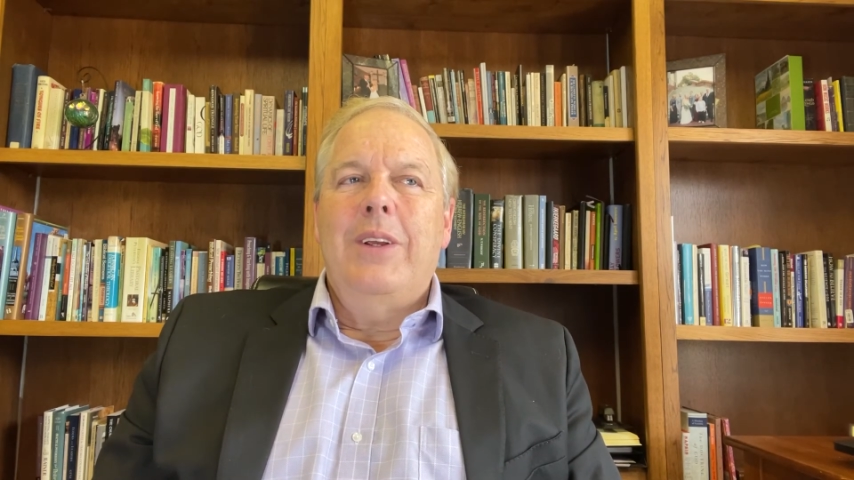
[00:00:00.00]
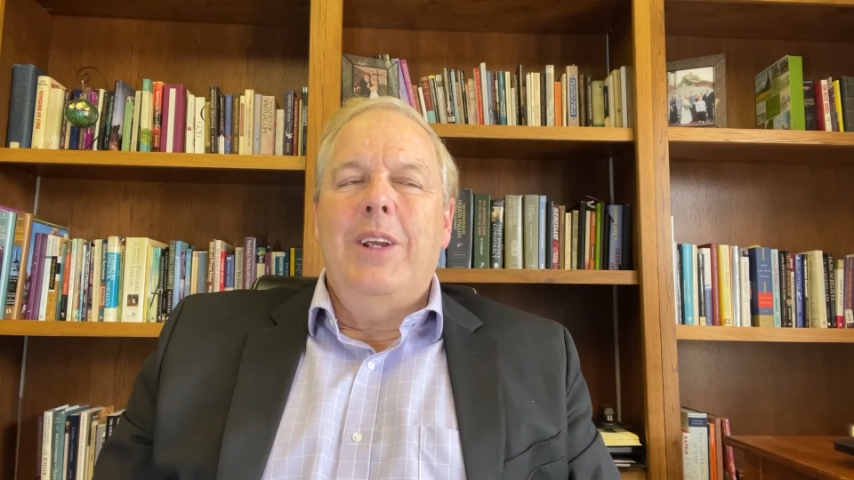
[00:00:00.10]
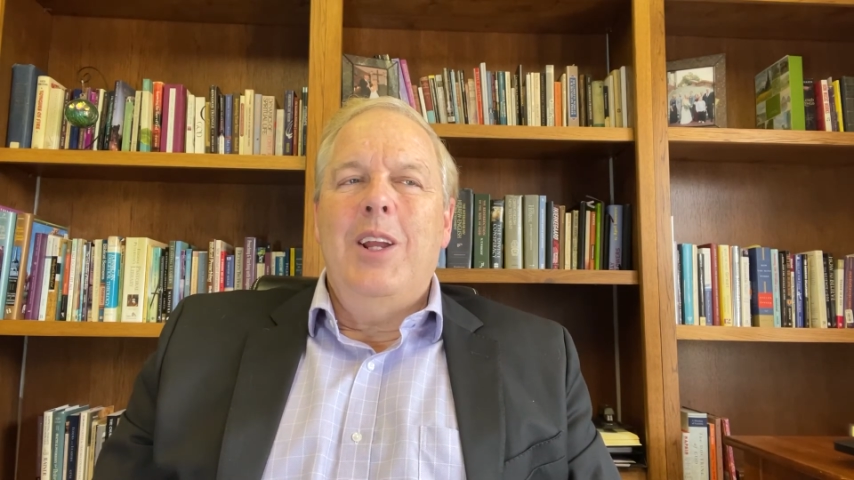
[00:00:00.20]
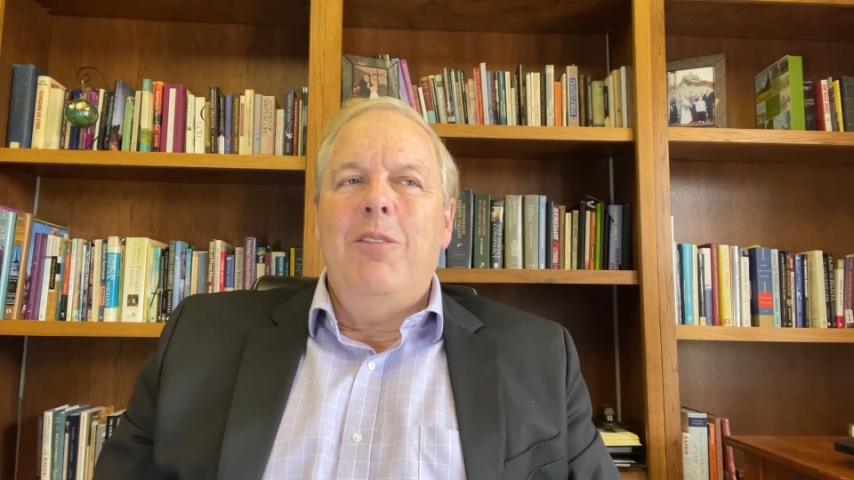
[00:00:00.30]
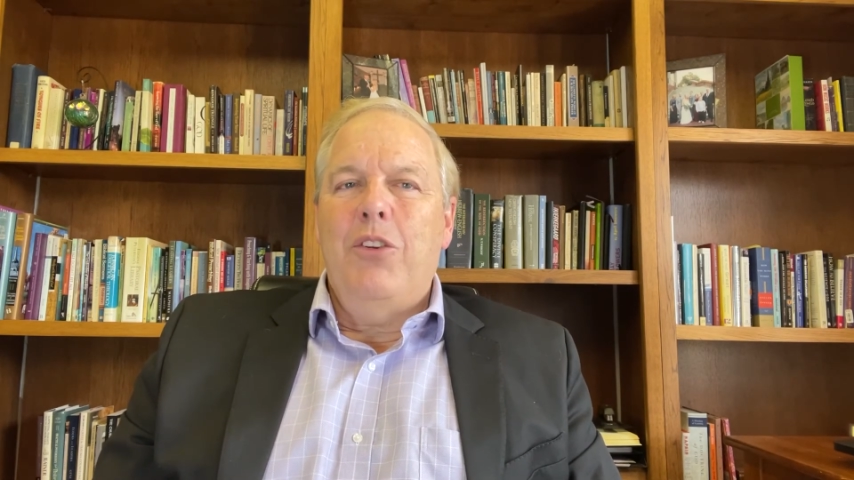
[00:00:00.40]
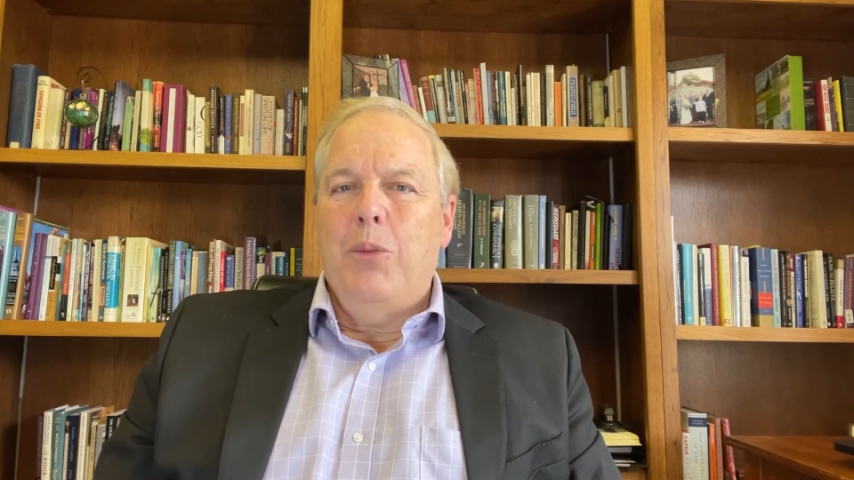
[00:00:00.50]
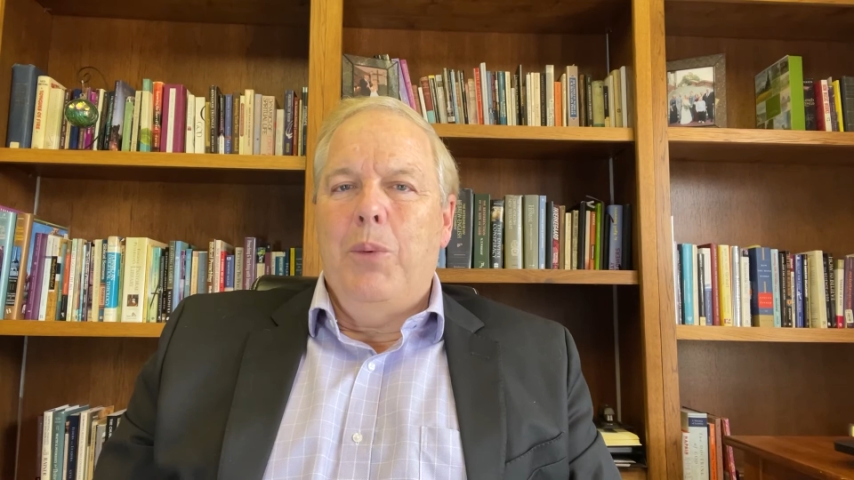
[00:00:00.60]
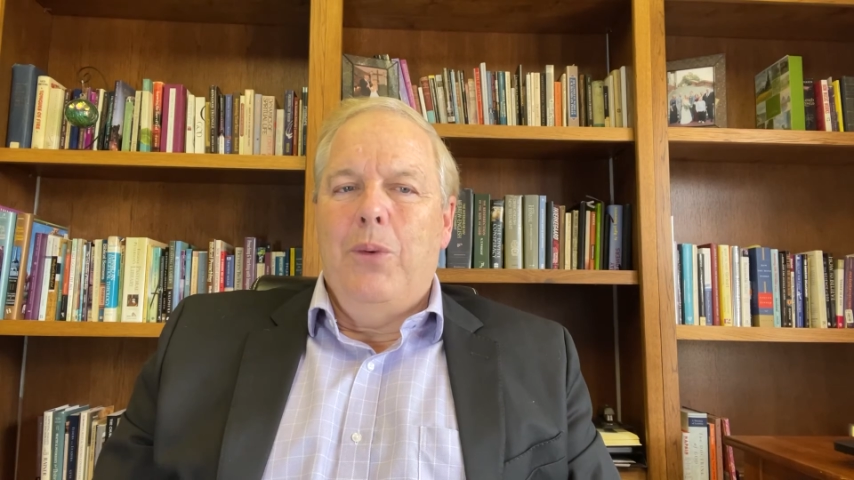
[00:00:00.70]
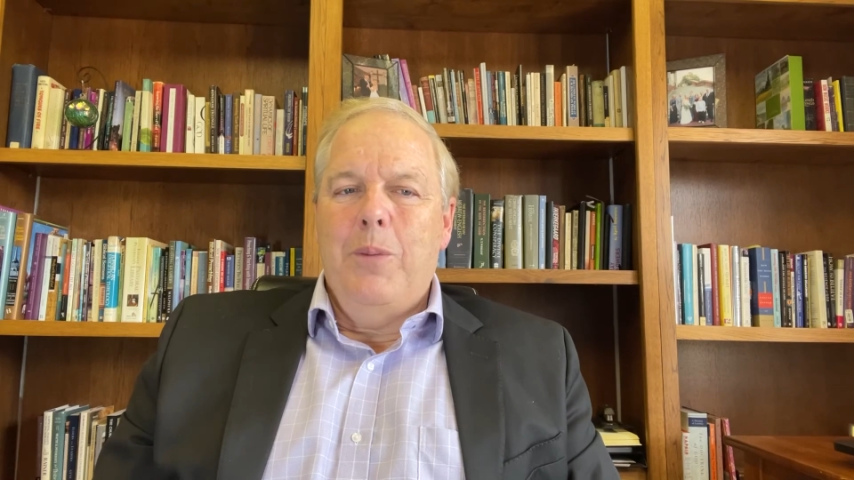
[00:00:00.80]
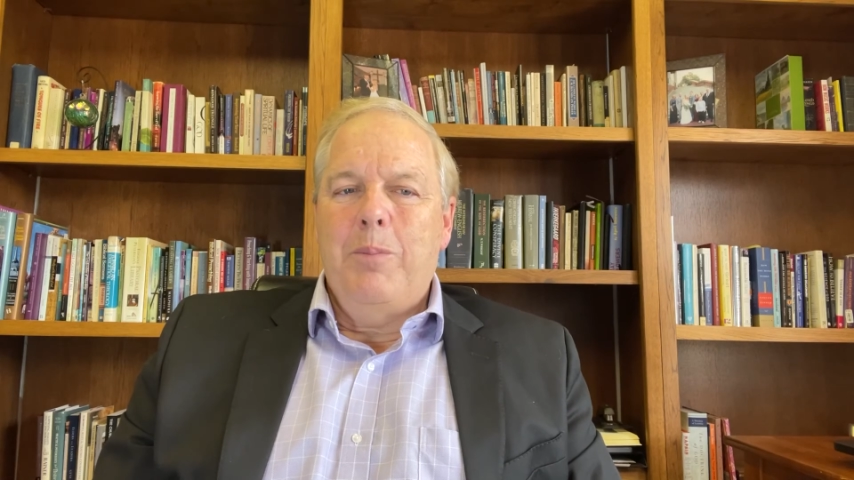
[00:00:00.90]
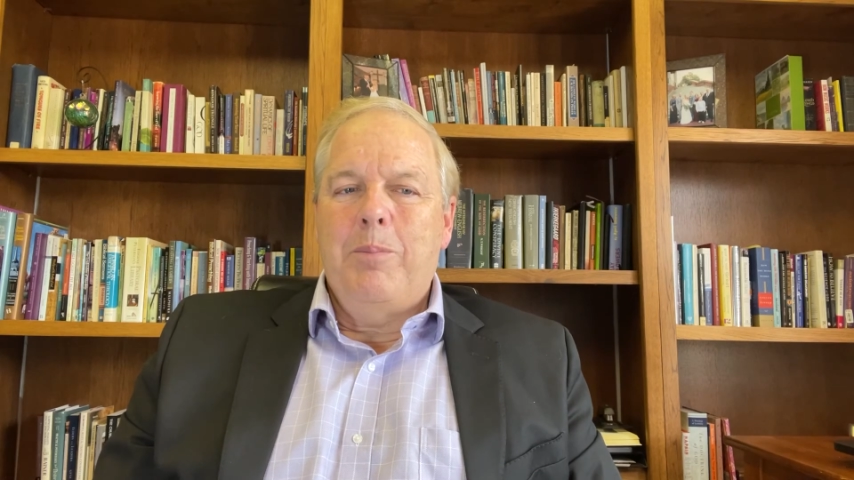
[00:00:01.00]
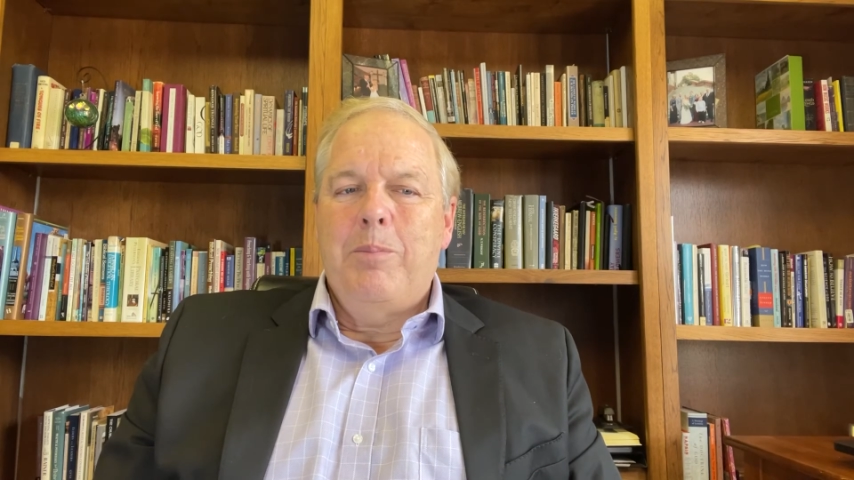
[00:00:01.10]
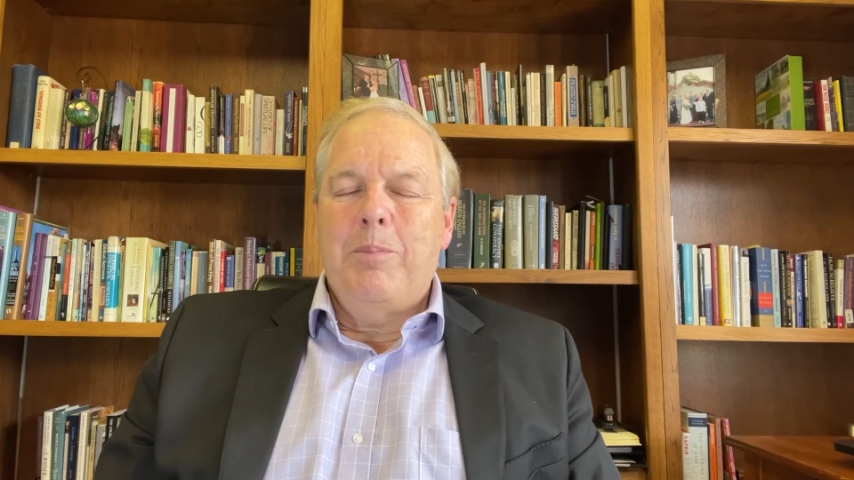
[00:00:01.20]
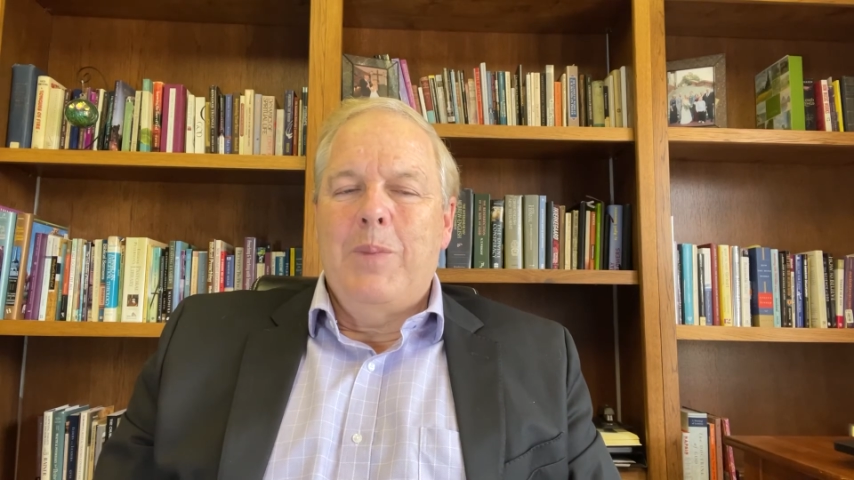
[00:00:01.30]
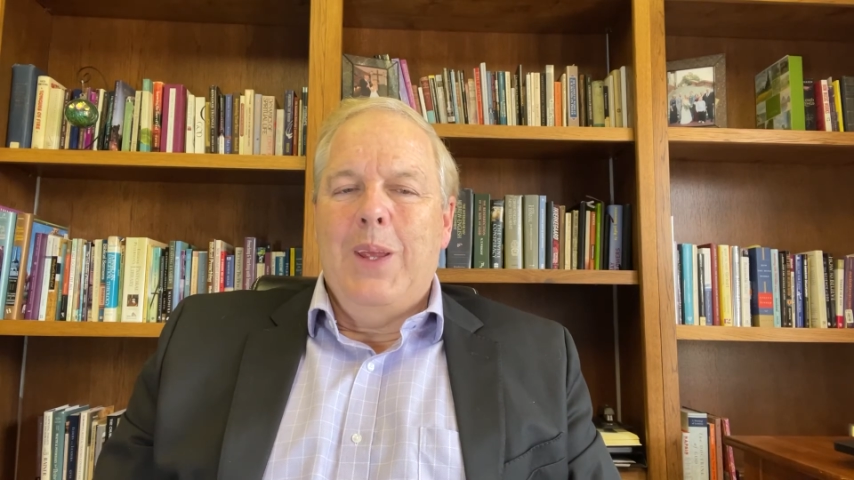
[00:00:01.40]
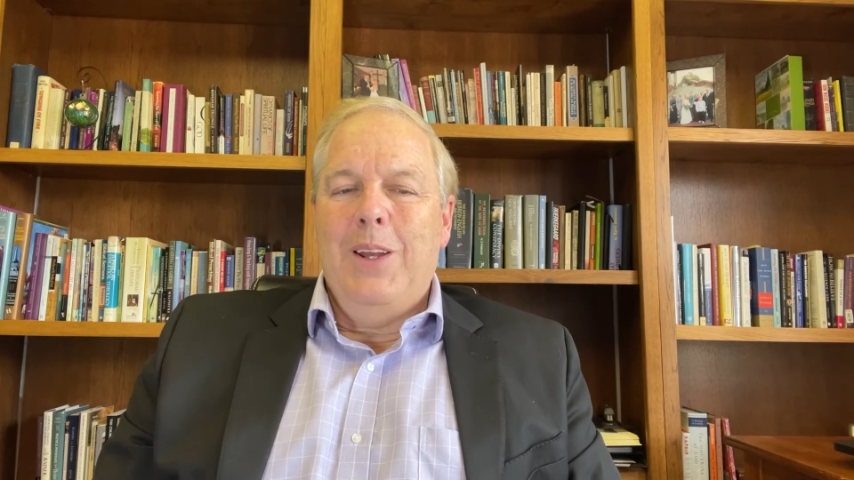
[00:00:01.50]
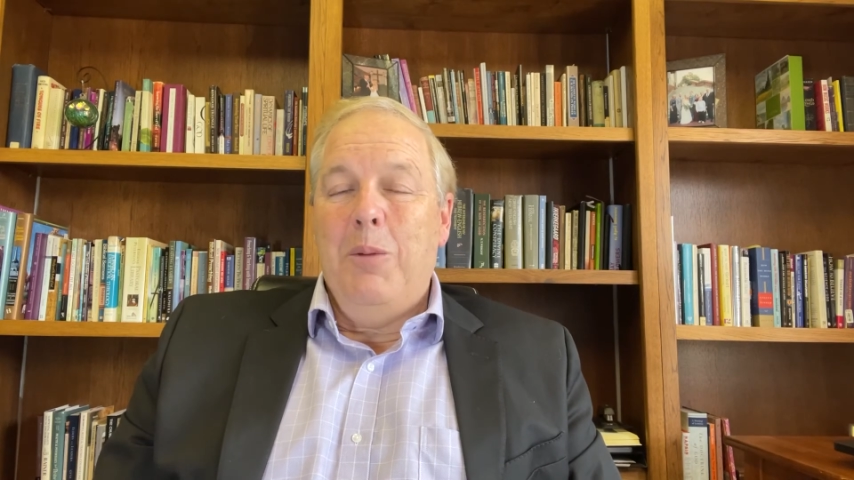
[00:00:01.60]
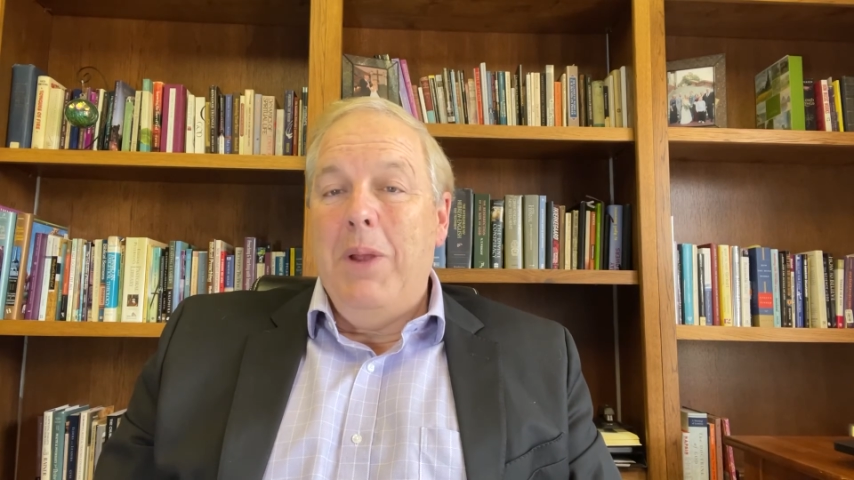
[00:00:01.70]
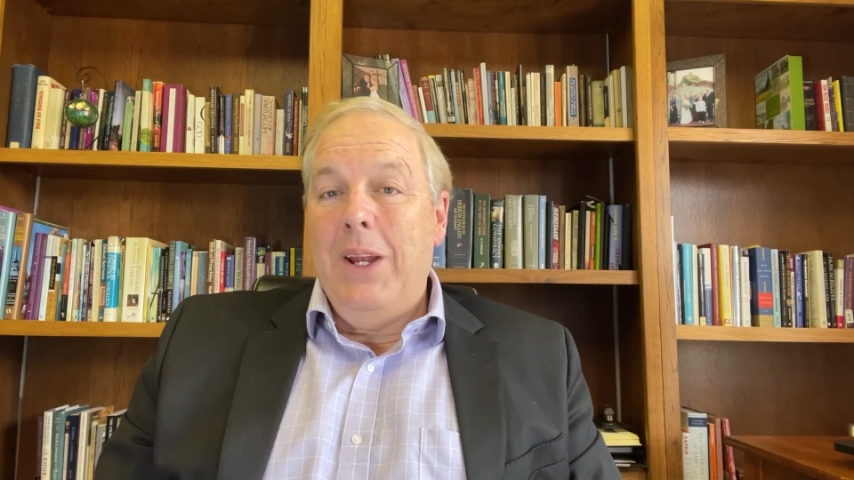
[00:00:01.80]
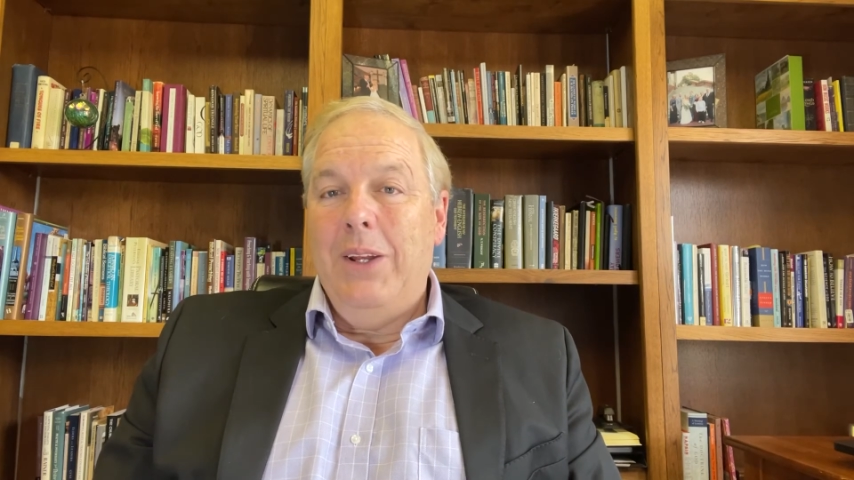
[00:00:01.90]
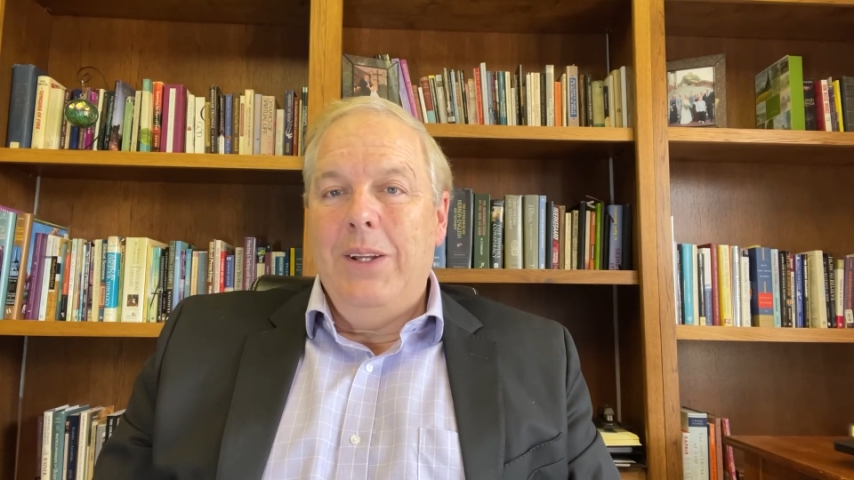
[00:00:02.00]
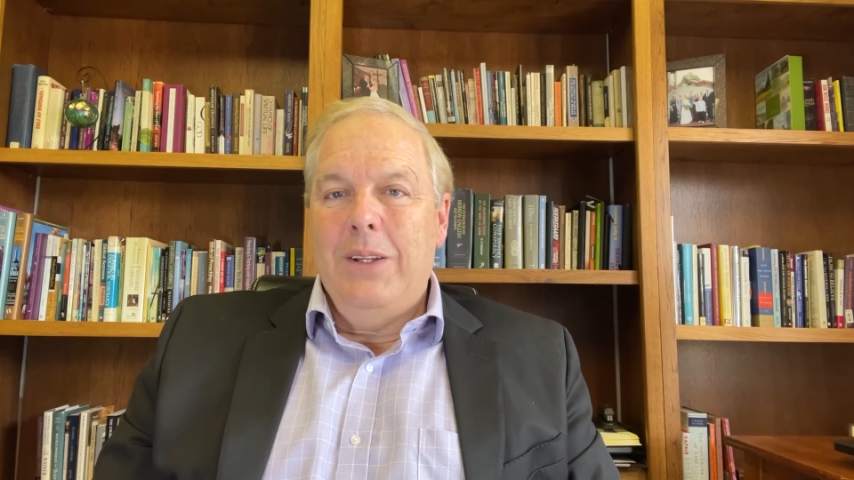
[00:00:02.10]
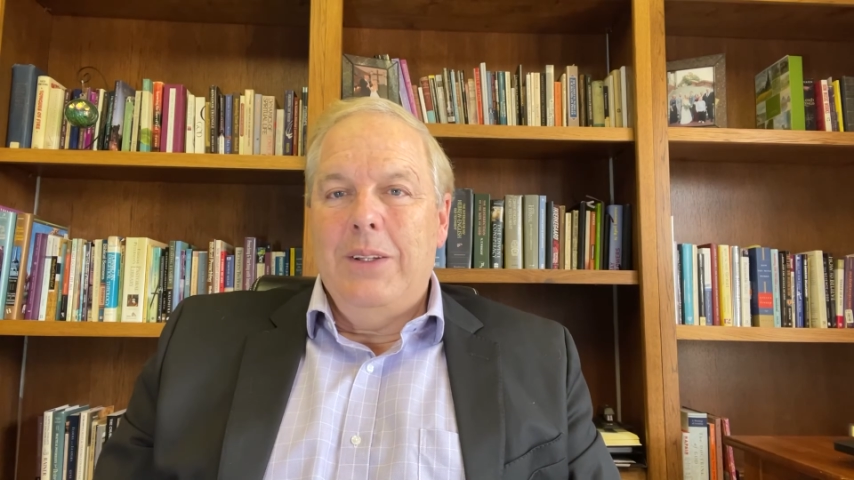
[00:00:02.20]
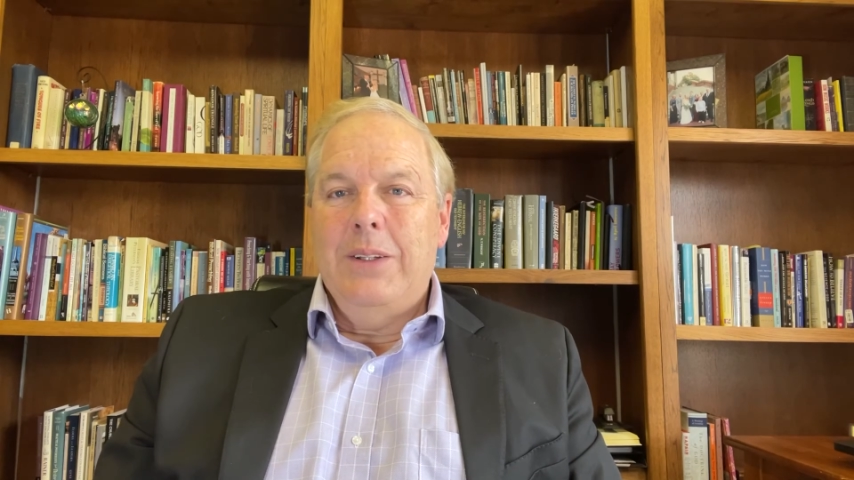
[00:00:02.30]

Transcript: invisible and demanding